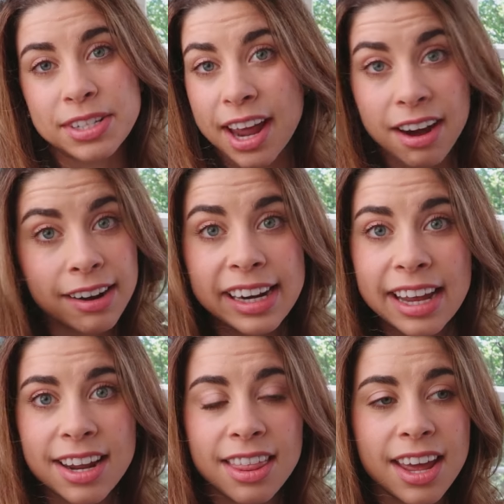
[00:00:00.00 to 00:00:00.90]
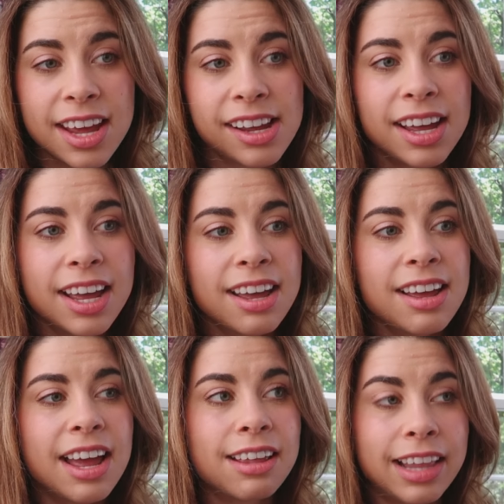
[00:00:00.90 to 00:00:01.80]
I was carrying anything.
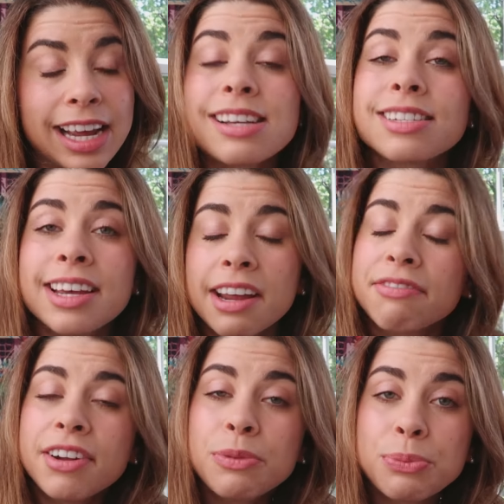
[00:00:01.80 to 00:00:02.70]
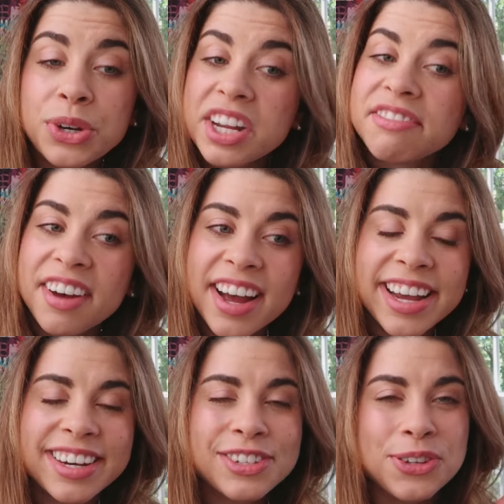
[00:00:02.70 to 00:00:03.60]
And like I said, I felt pretty
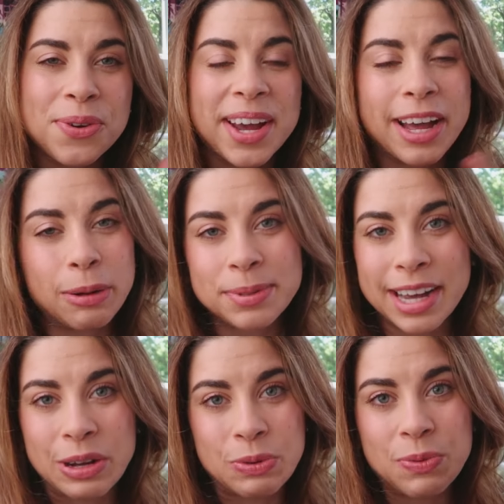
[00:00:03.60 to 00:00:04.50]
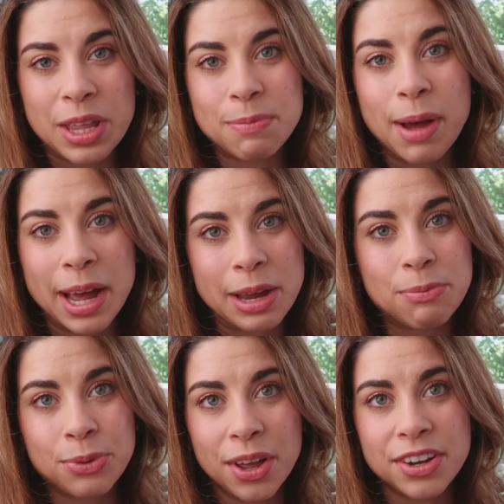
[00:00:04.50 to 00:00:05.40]
fine, so I helped out with
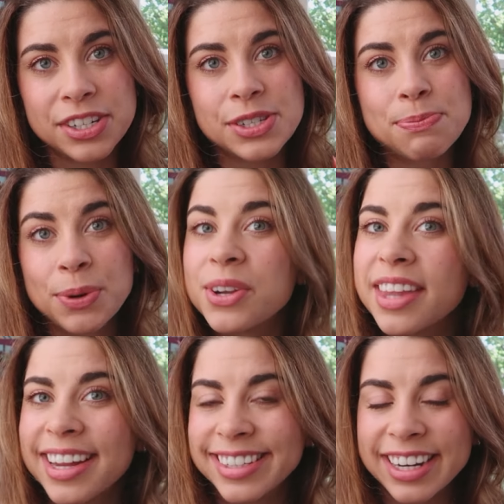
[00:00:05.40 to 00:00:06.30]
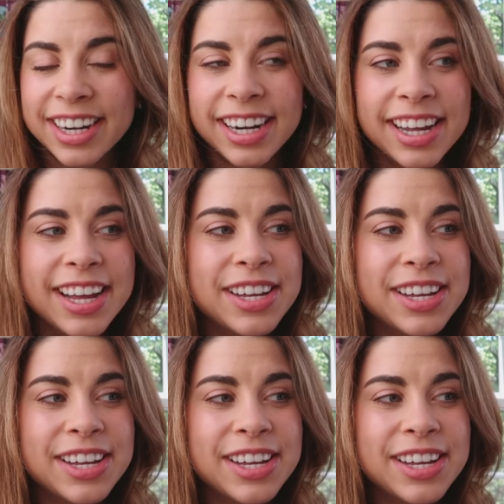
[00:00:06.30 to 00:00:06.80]
my brother's birthday dinner.